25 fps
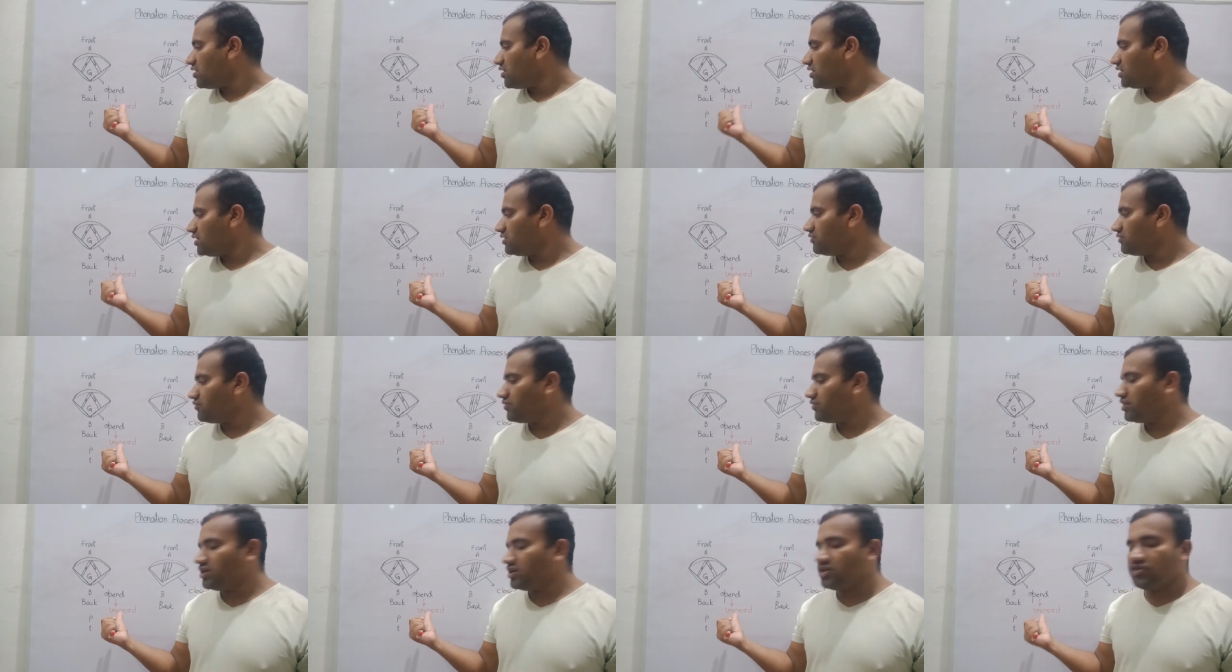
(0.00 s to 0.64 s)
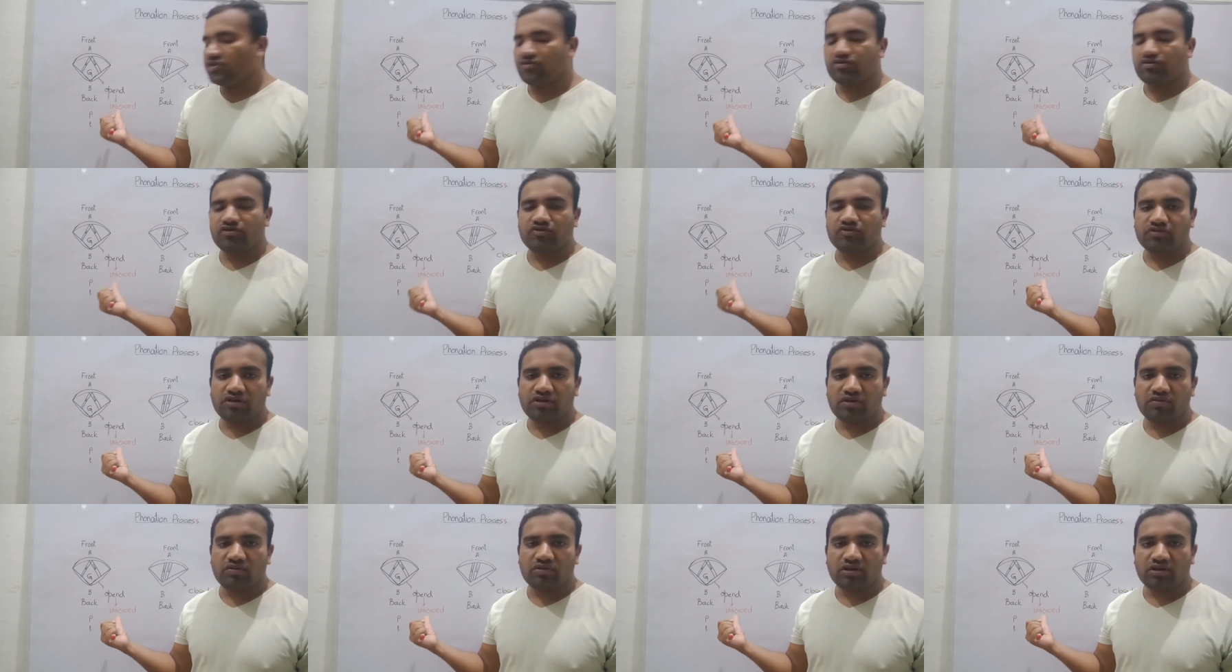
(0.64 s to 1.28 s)
unvoiced
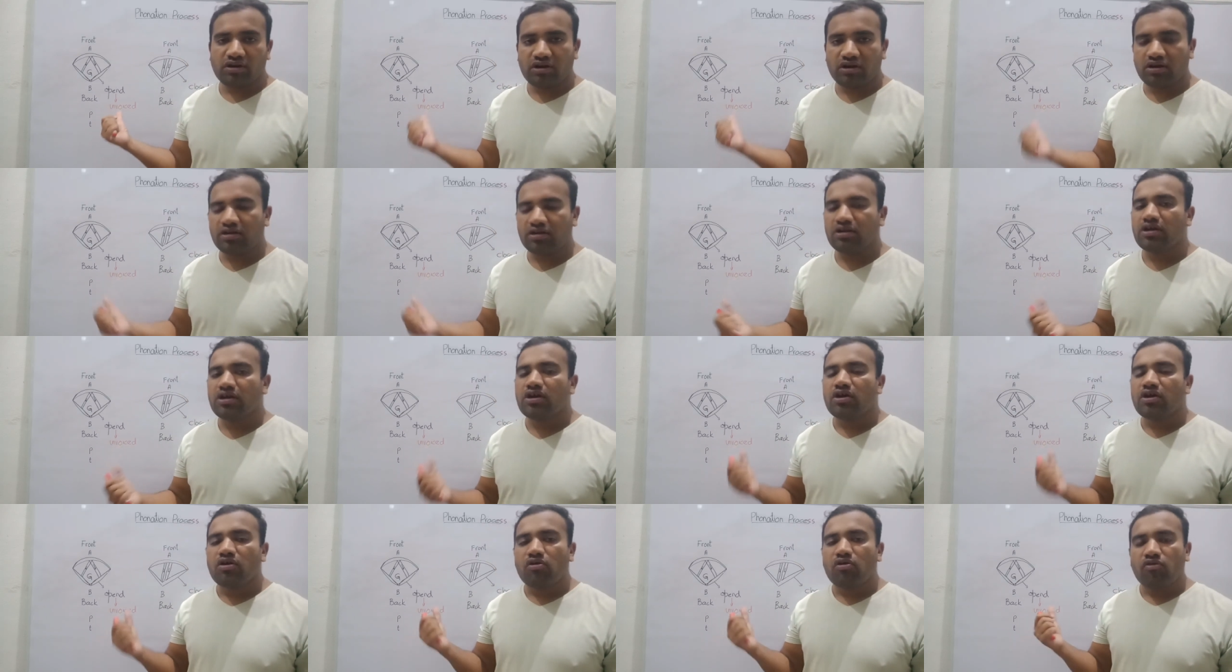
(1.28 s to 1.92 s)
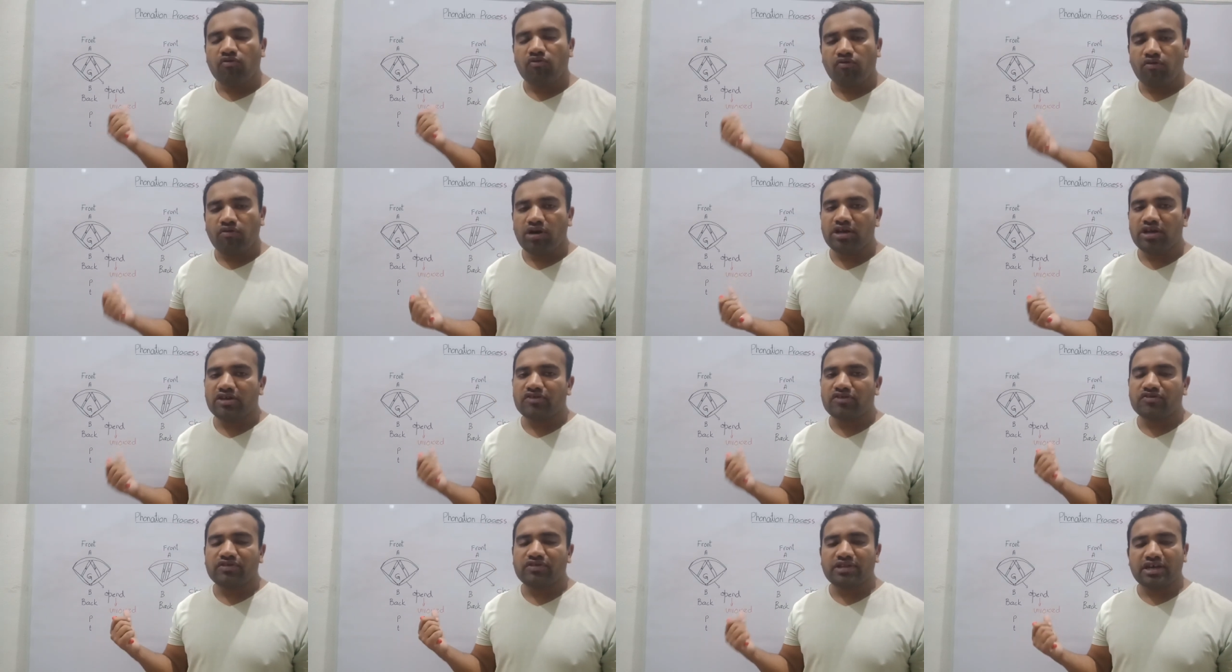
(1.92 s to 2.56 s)
sound or
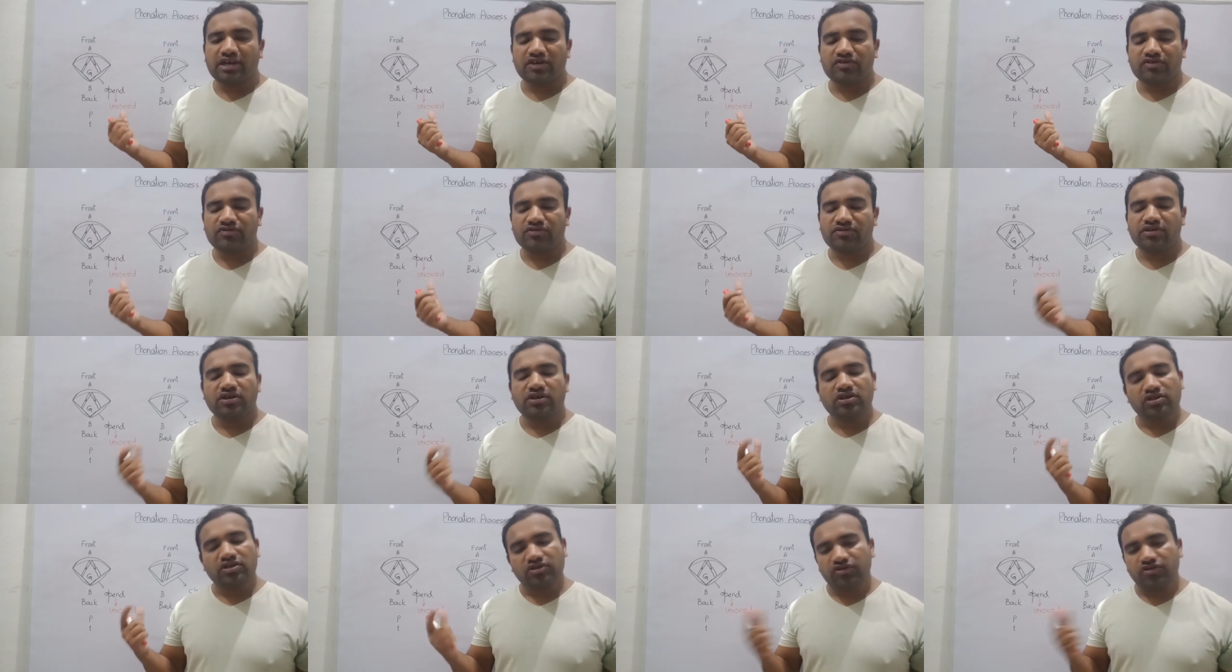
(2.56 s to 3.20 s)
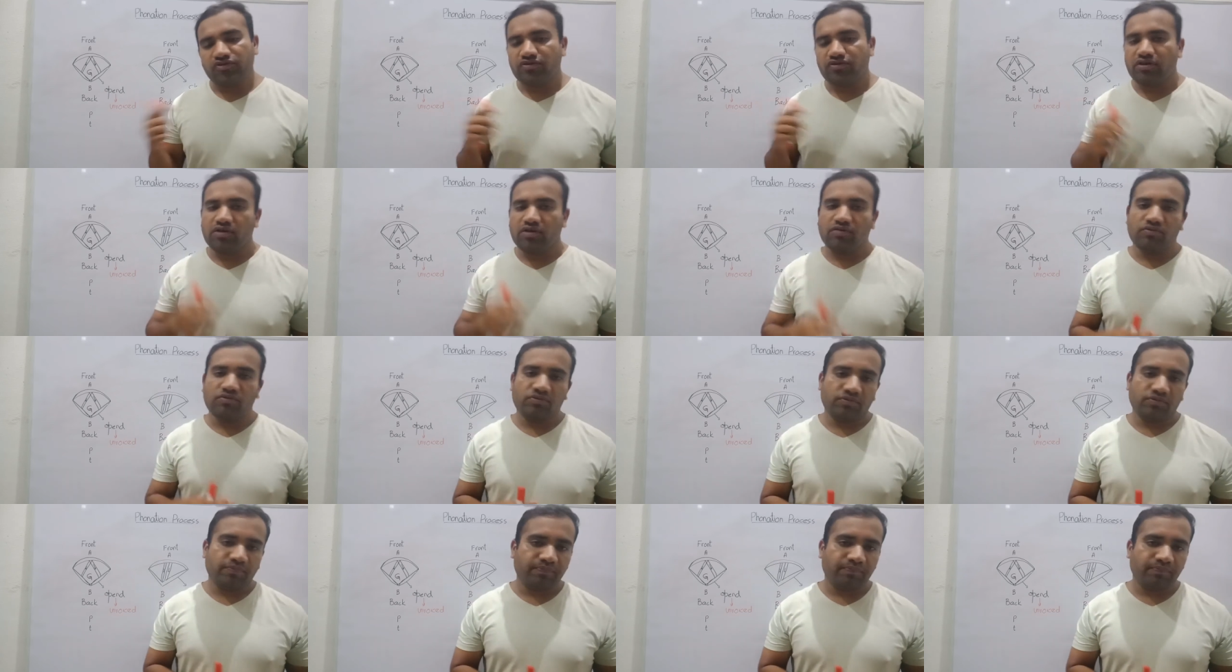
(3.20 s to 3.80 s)
voiceless sound.